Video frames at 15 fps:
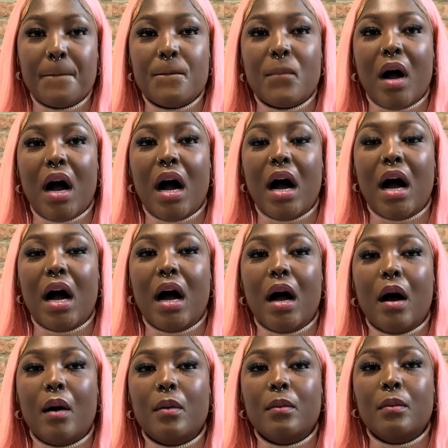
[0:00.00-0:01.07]

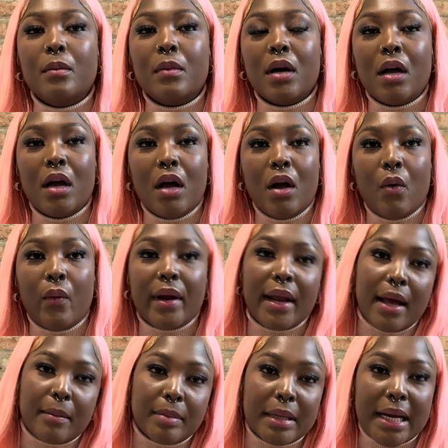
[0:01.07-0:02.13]
When I
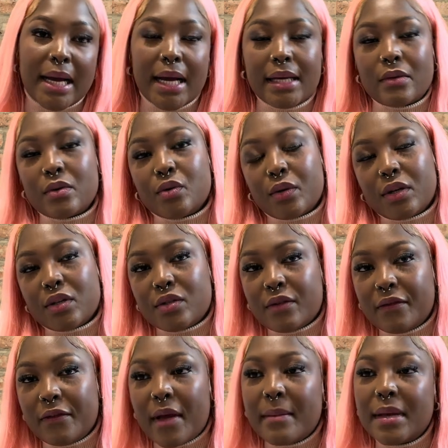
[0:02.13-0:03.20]
applied, I was talking to
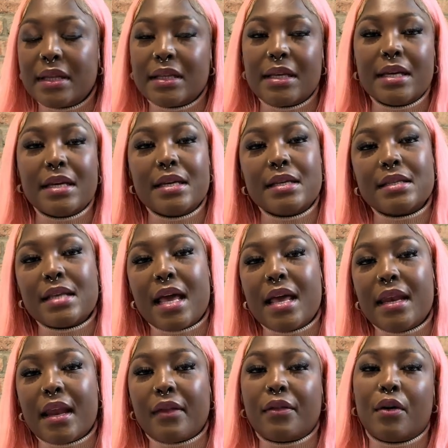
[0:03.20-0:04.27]
families, and
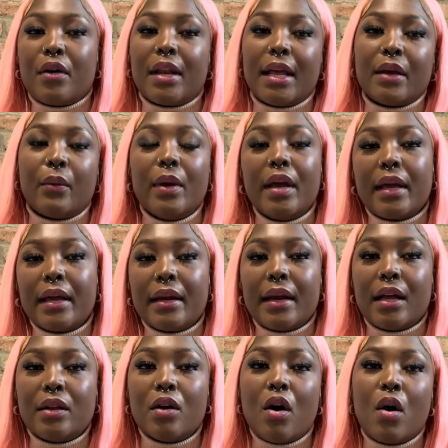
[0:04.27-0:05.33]
I thought like we are getting
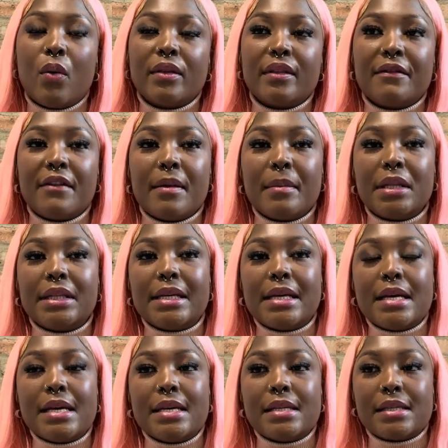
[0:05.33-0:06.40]
along with the
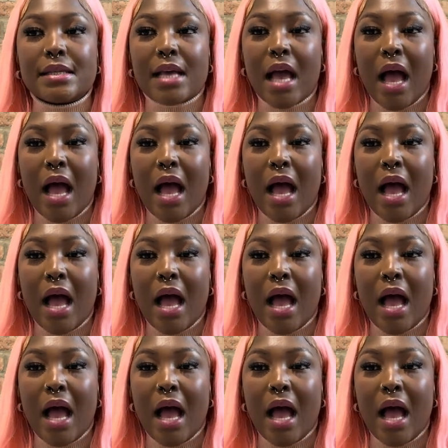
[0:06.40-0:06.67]
families,